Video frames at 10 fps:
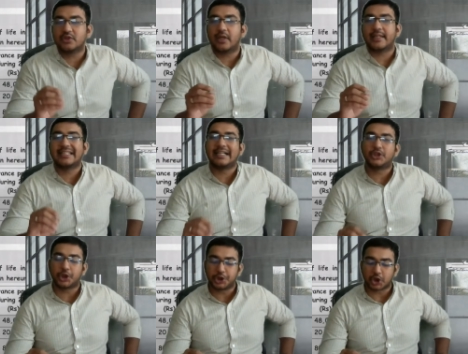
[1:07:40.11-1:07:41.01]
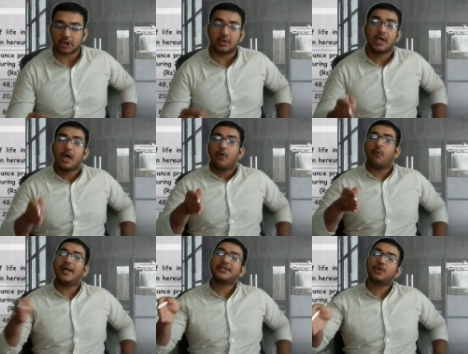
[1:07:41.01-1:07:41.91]
you are taking education.
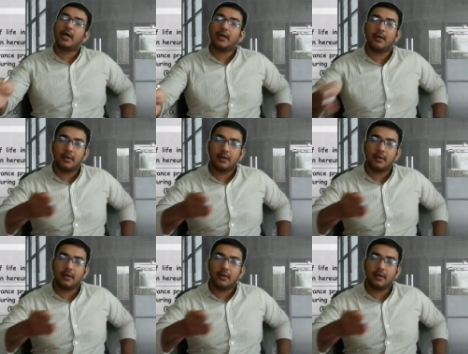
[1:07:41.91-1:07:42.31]
Once you are